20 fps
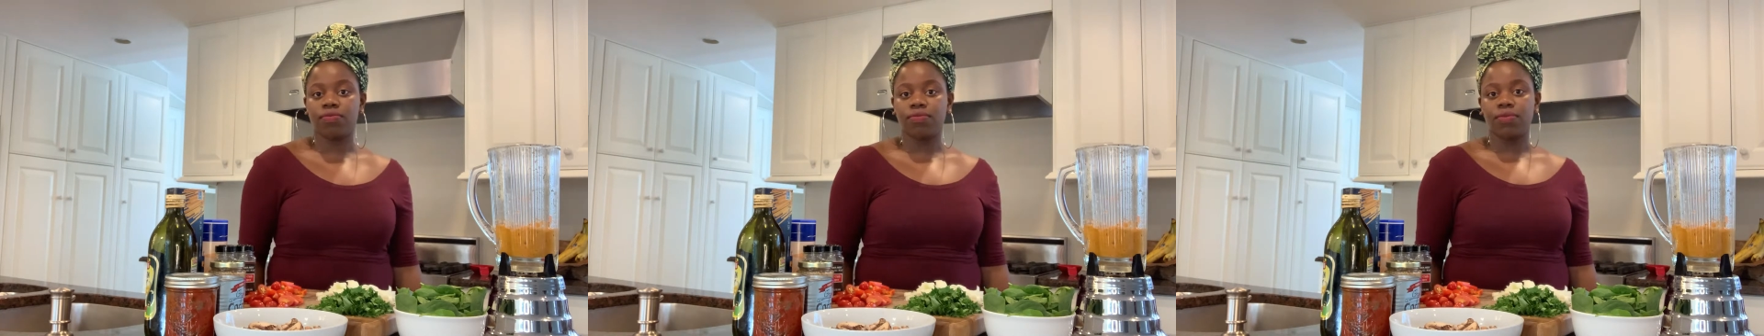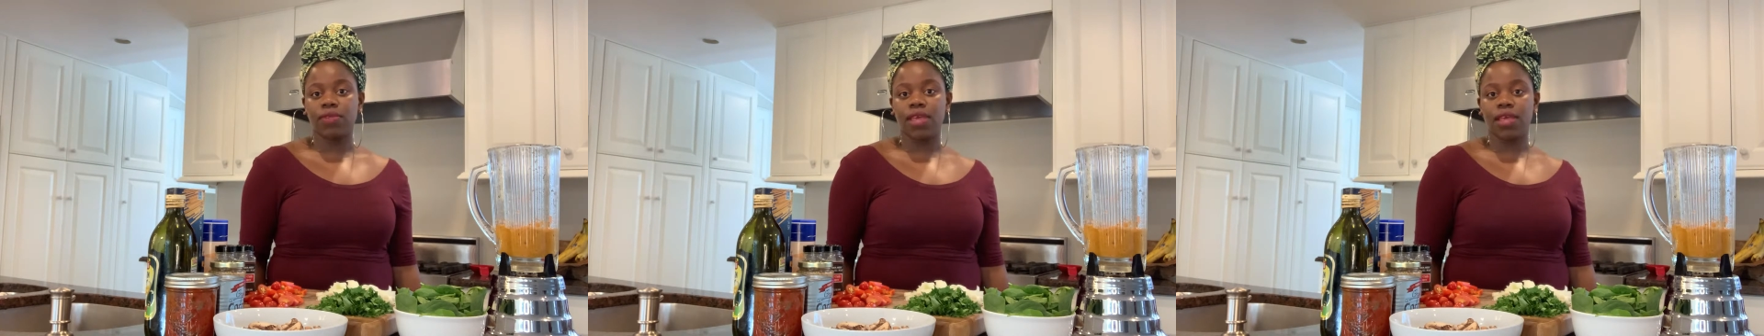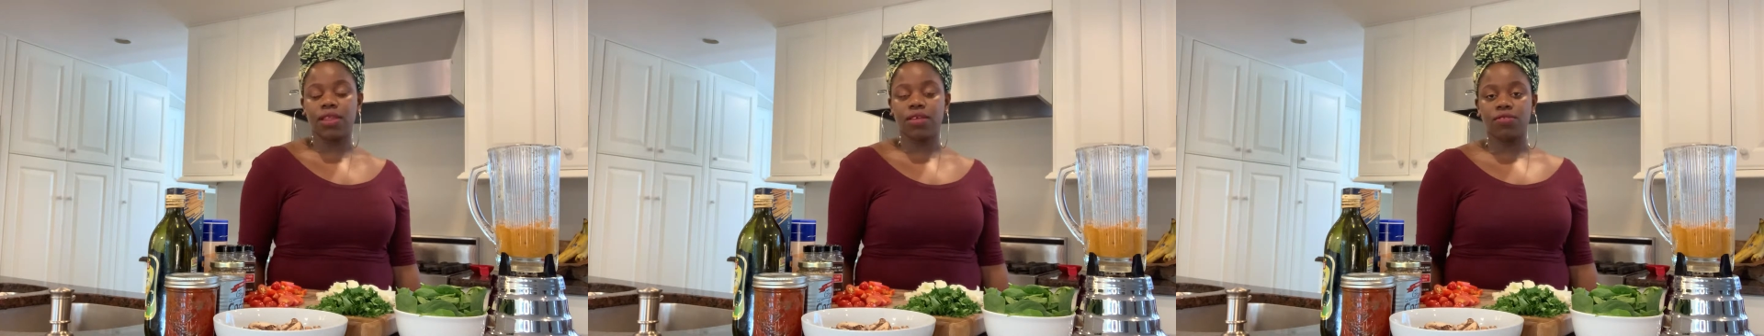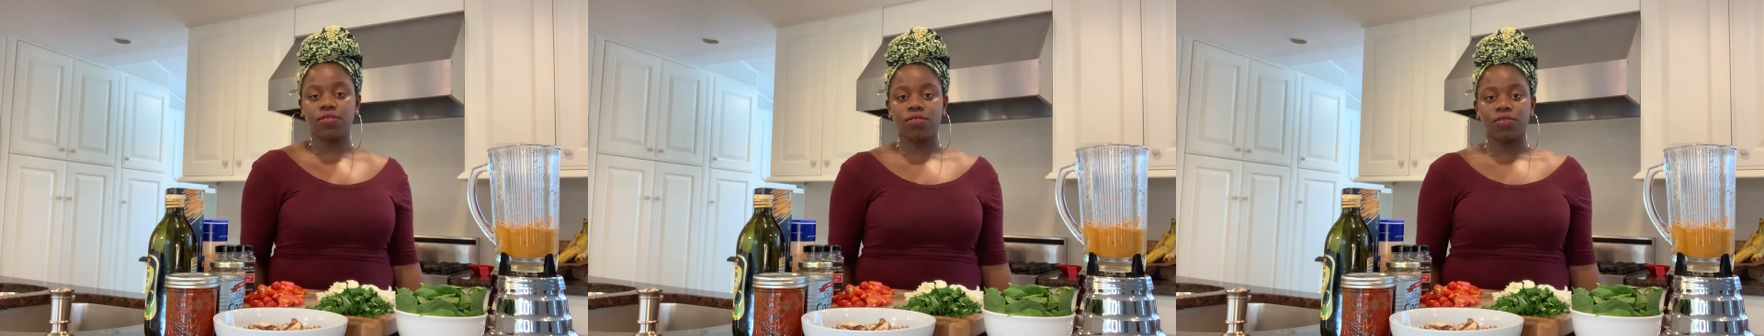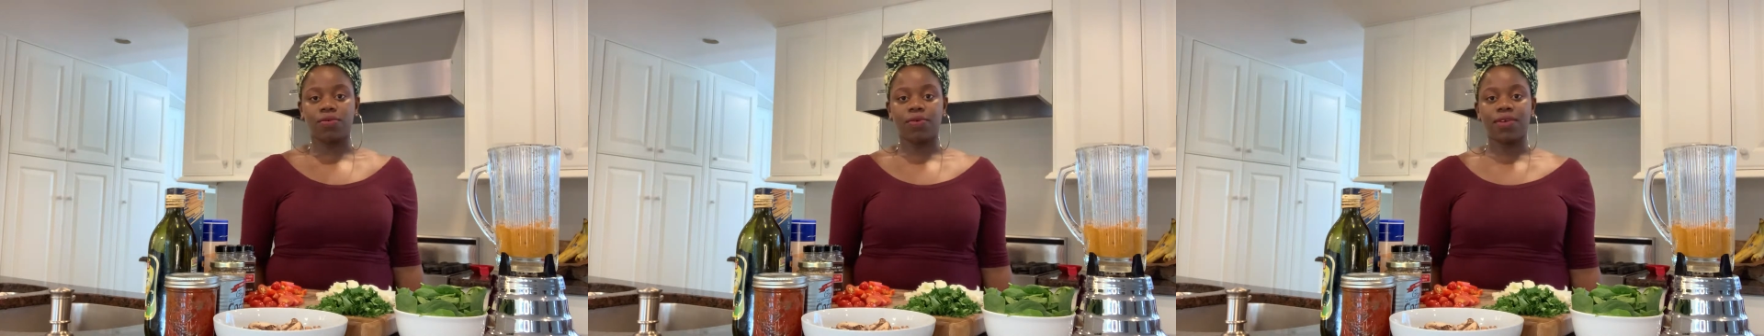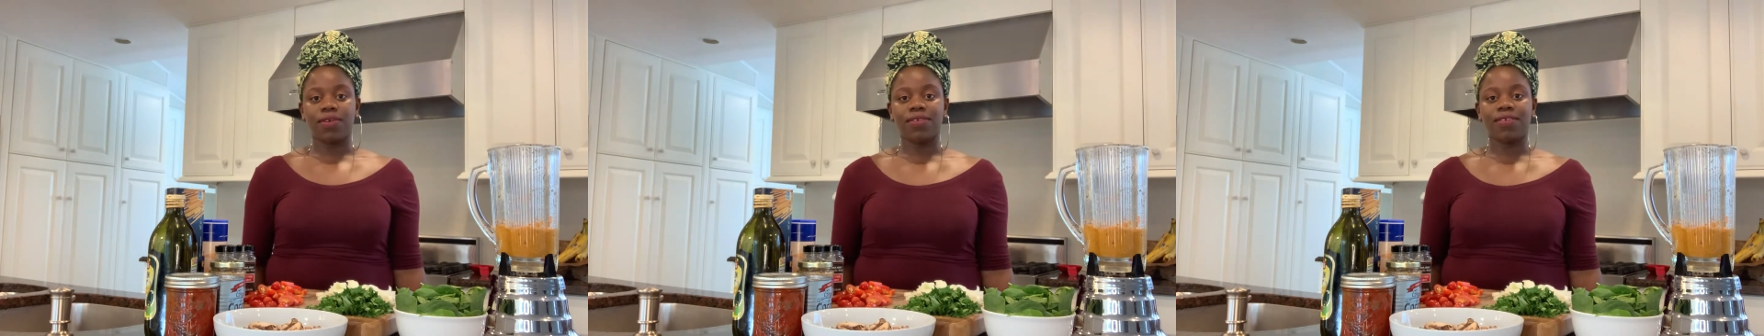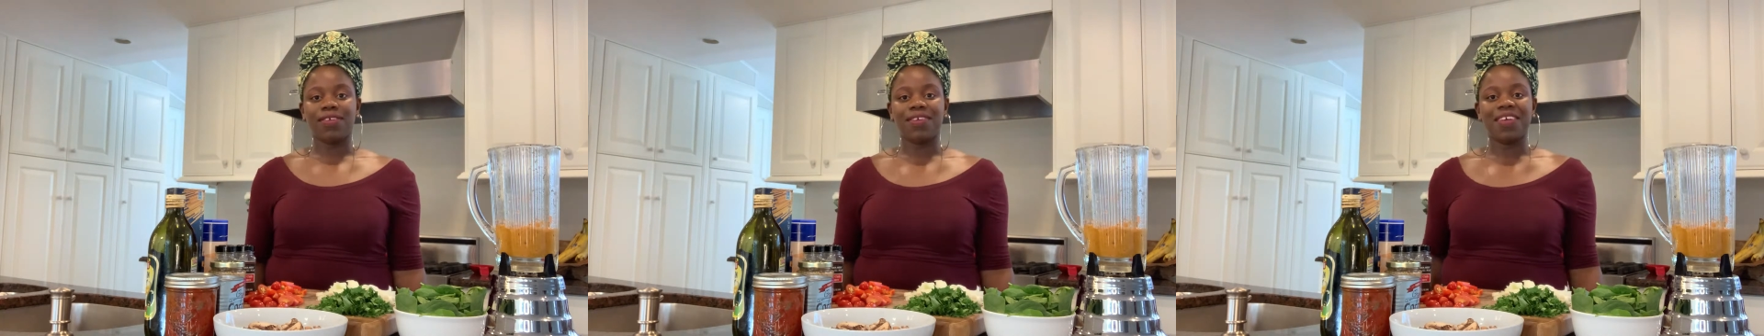get into it.
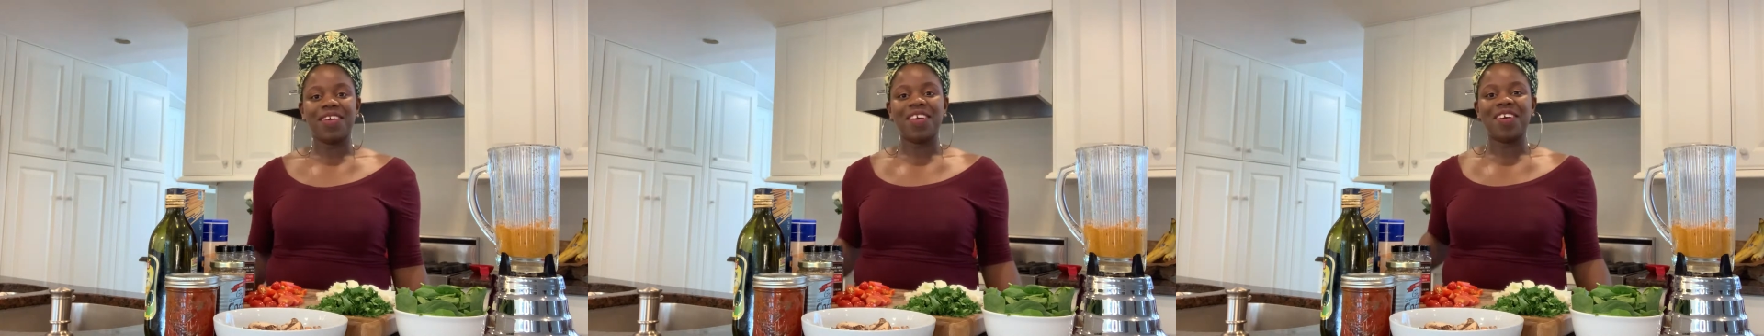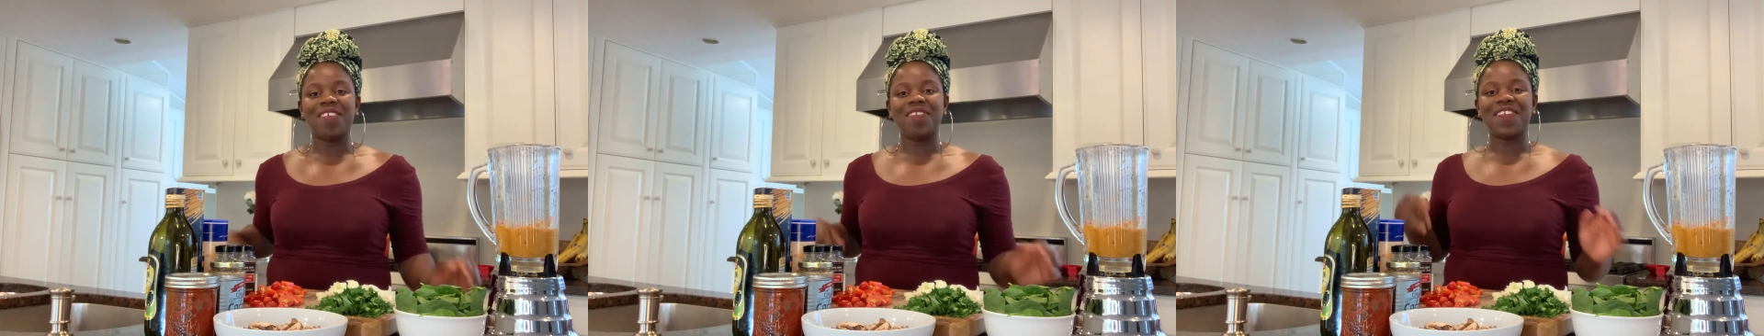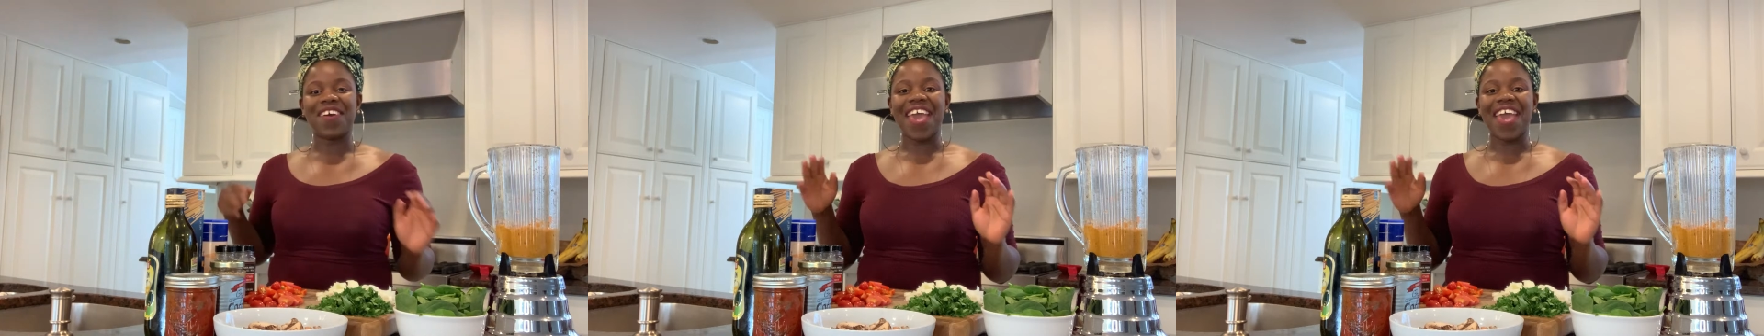But